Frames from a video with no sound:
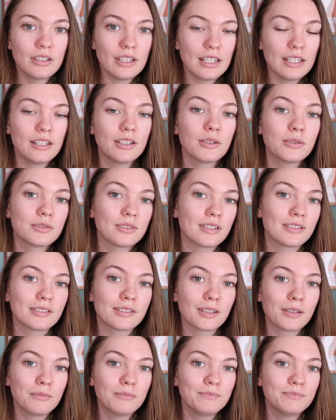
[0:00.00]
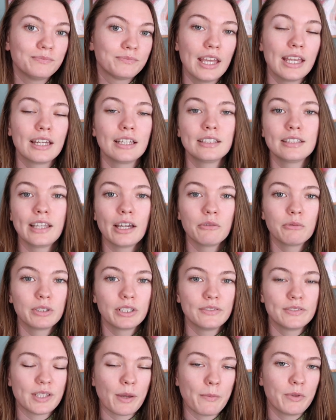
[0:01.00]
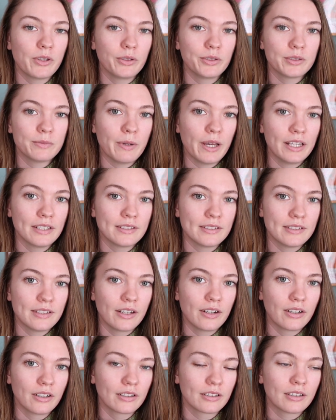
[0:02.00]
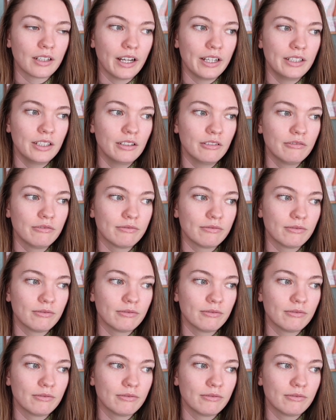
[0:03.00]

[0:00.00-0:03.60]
the ecosystem and get rid of some of those pests that are kind of